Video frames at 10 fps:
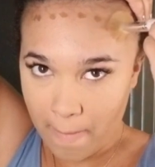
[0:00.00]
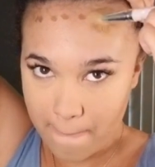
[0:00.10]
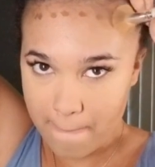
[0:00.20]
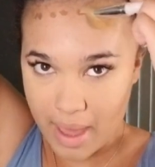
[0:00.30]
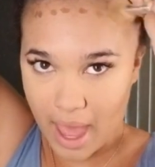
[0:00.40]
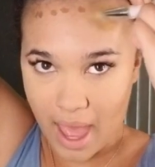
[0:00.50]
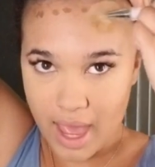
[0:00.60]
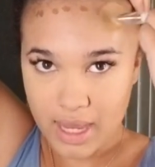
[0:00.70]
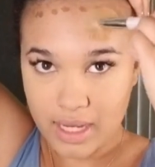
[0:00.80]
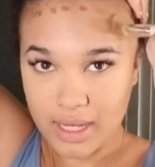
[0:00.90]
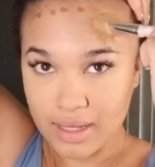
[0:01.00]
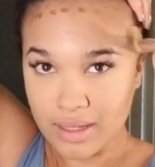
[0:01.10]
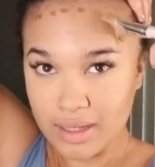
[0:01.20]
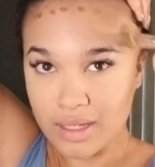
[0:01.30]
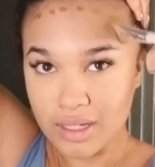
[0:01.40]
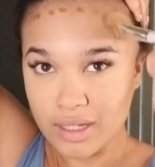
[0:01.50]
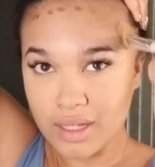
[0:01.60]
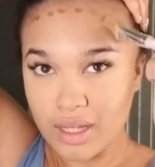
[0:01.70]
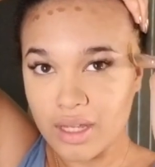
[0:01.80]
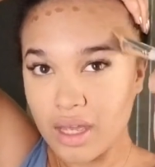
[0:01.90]
back
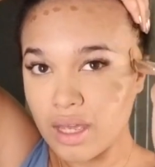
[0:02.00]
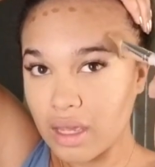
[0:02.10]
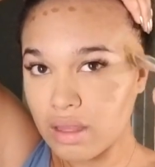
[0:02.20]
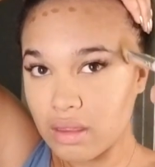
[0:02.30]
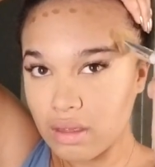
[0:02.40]
and